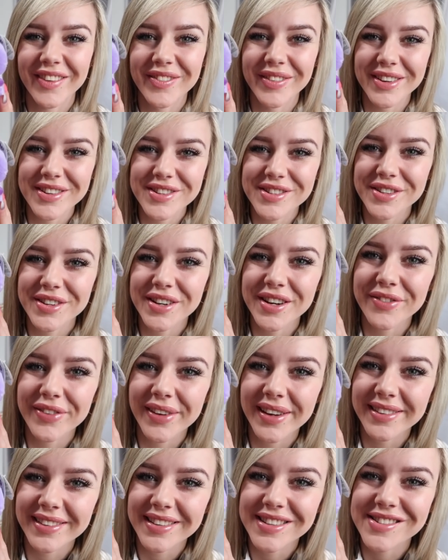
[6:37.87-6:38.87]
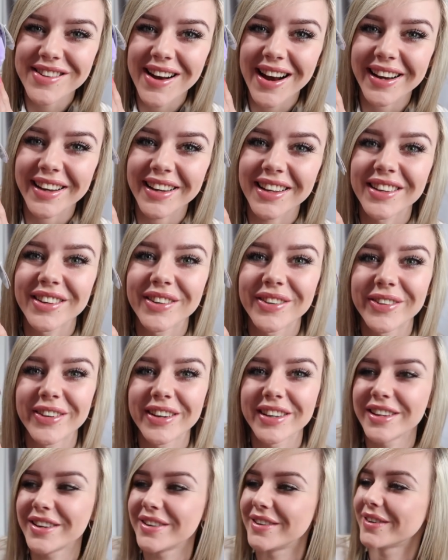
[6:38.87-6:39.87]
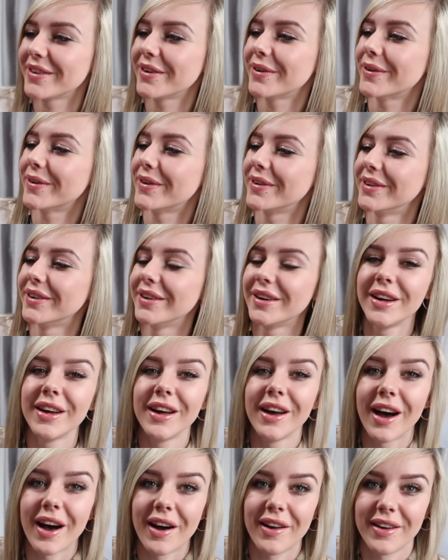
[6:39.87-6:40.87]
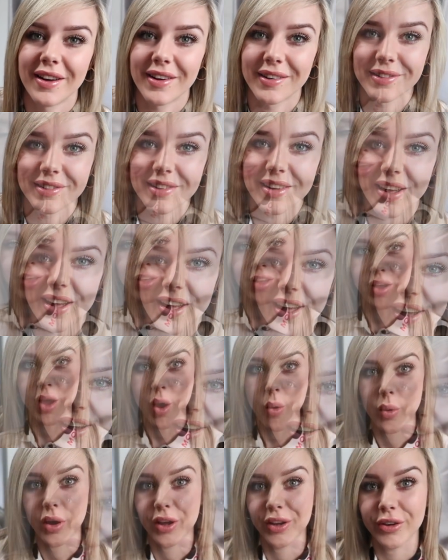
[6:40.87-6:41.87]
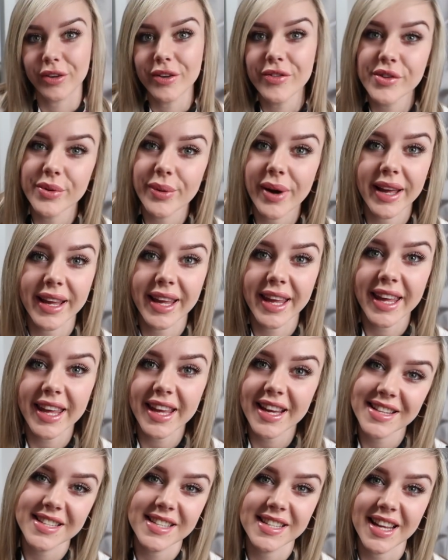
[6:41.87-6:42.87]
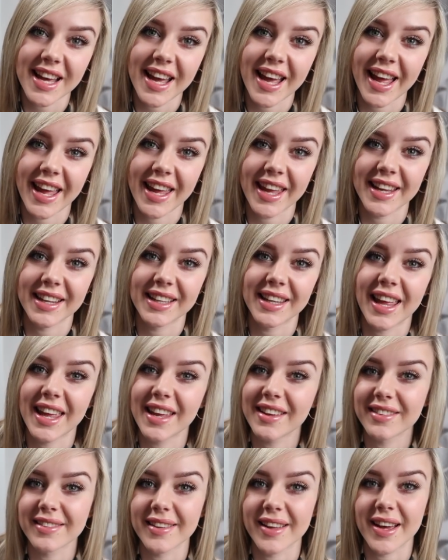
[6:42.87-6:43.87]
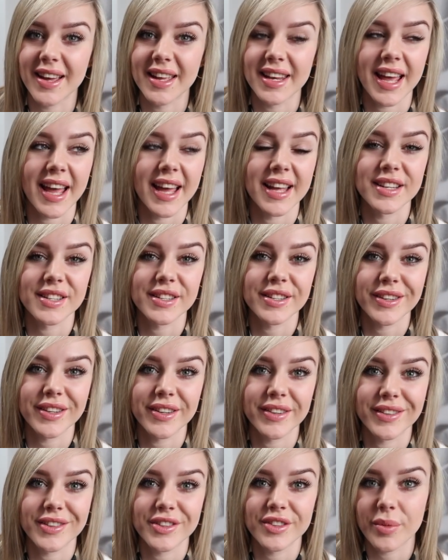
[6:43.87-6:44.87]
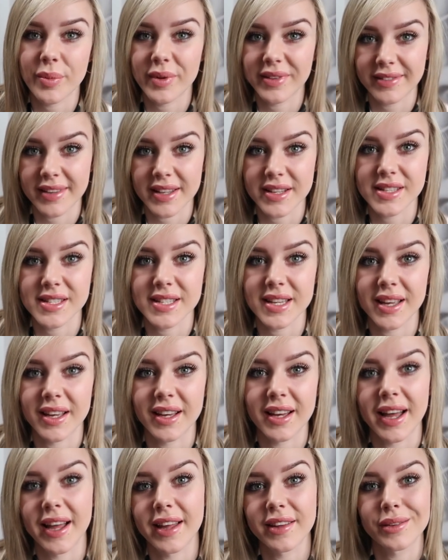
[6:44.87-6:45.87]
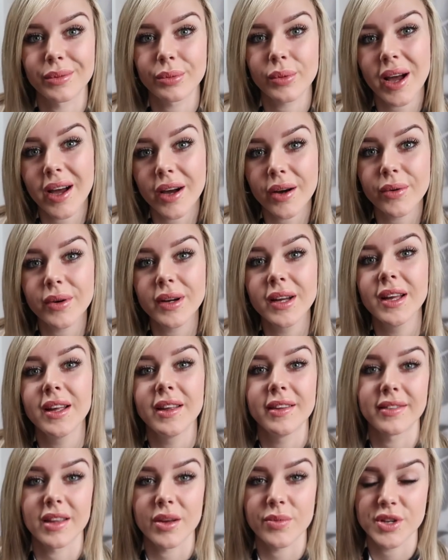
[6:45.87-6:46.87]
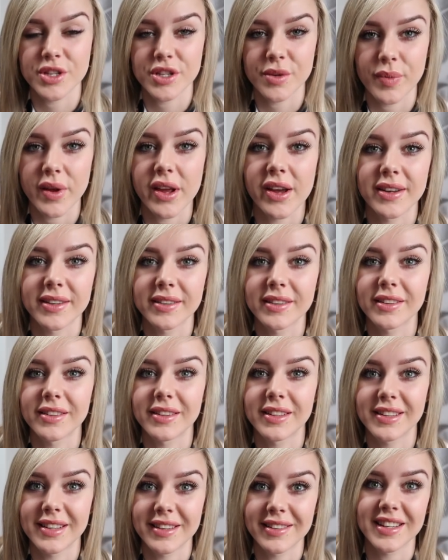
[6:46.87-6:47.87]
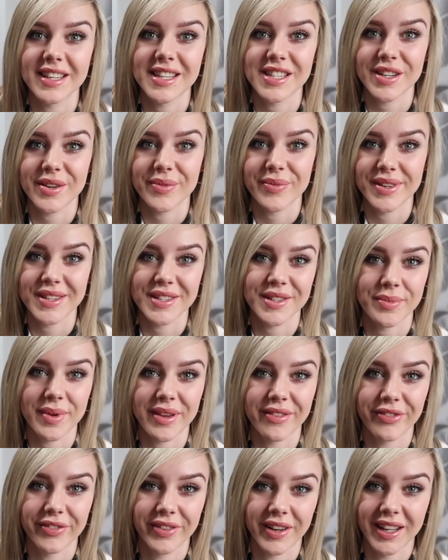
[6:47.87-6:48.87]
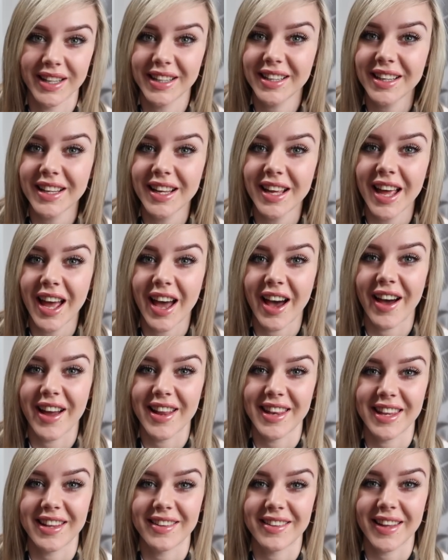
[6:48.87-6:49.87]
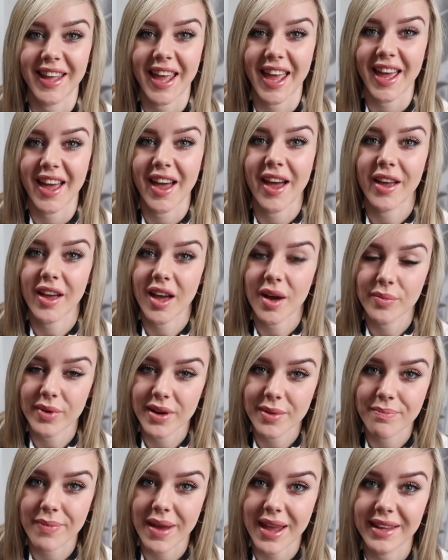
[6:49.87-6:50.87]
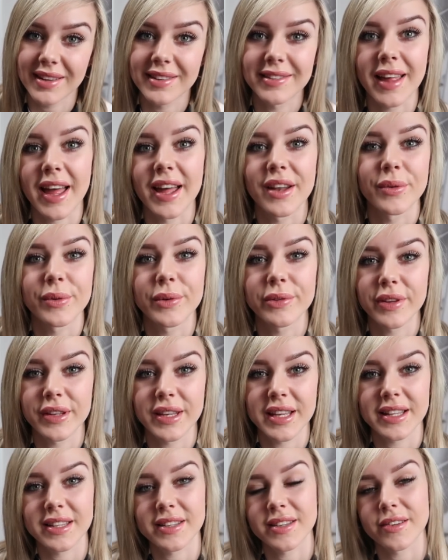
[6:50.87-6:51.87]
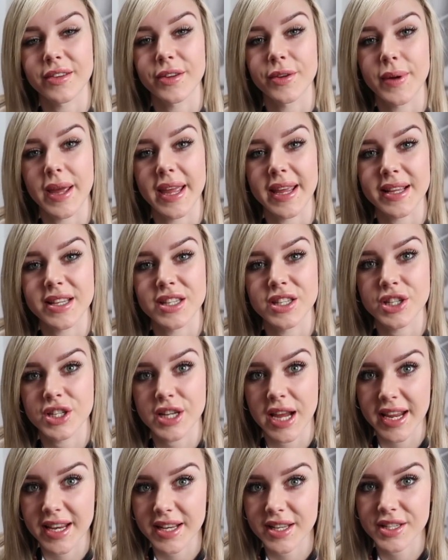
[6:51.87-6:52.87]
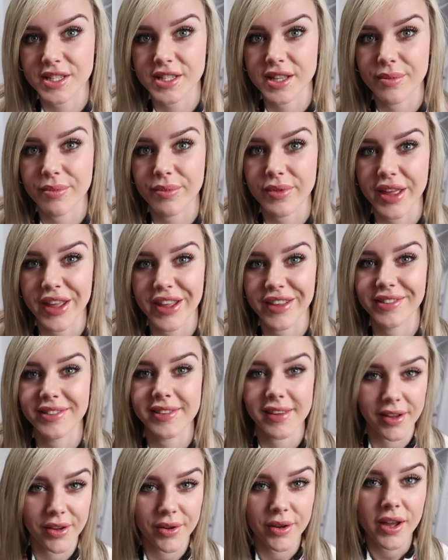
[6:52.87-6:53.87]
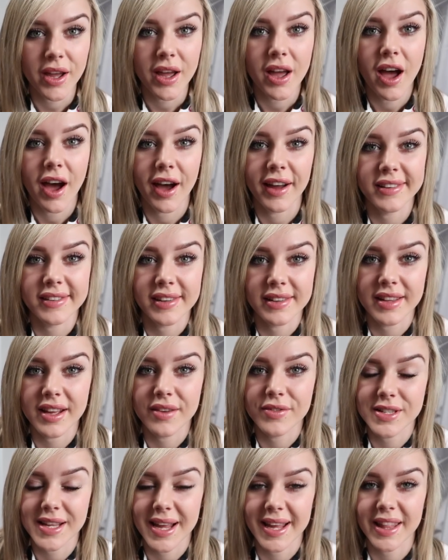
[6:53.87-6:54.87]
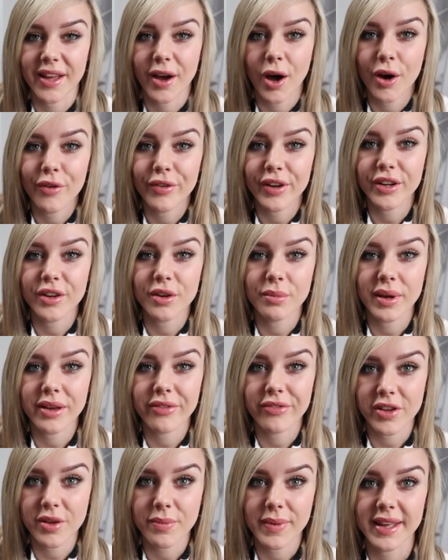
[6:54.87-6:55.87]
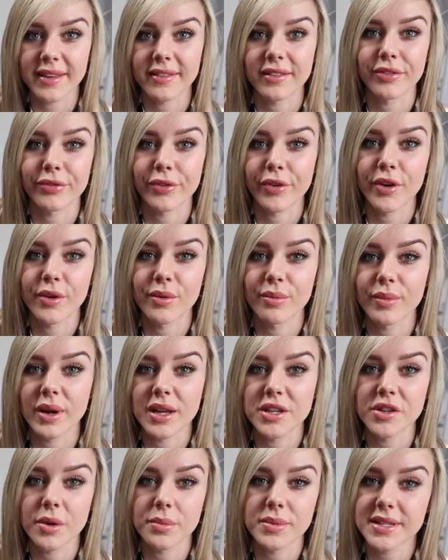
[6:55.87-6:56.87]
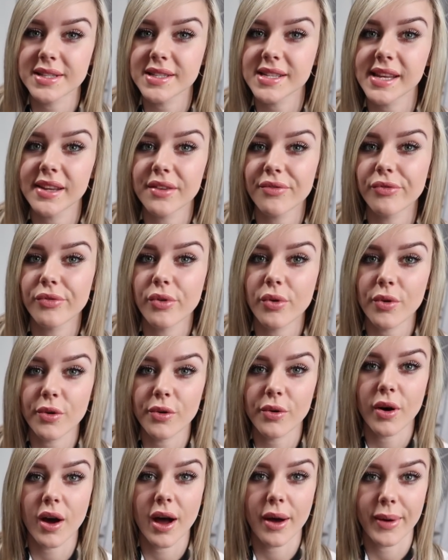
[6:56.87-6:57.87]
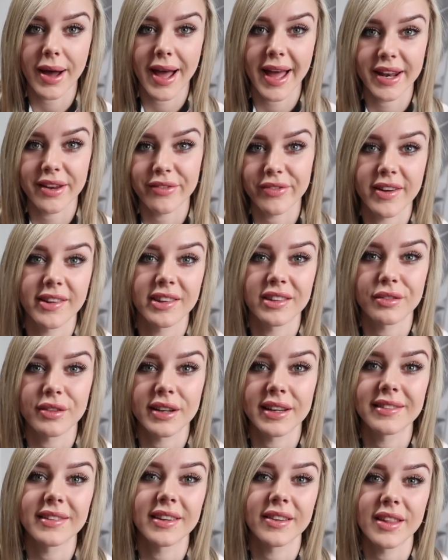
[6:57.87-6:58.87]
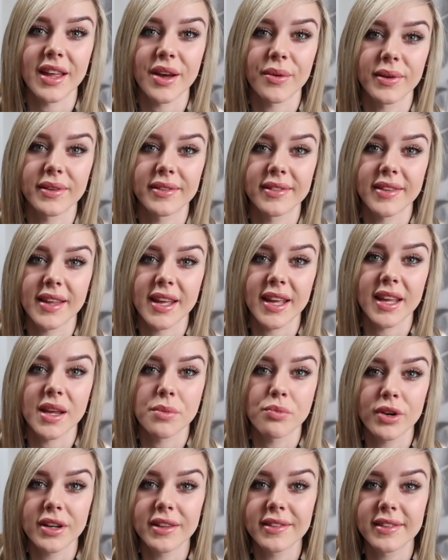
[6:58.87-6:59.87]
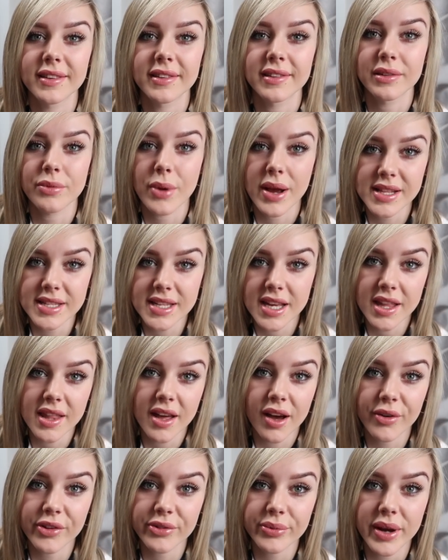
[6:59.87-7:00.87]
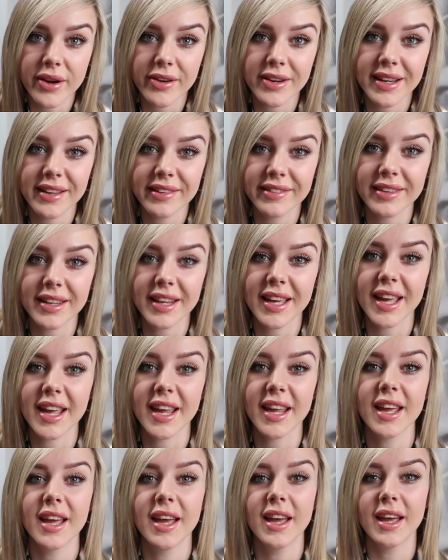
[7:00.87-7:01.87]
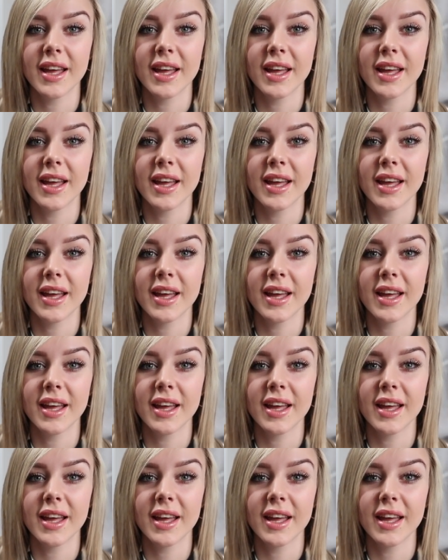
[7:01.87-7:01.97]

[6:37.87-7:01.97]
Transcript: I'm not sure if he's a dragon or a unicorn. I'll ask her. We're off to IKEA today in Lakeside and to the shopping centre as well. So we should be going to the Disney shop, which will be fun. I need to get a couple of bits and also need to exchange something. So I said the other day that Harvey had got me a few bits from Shop Disney for our anniversary. So there was the princess sweater that I was wearing yesterday.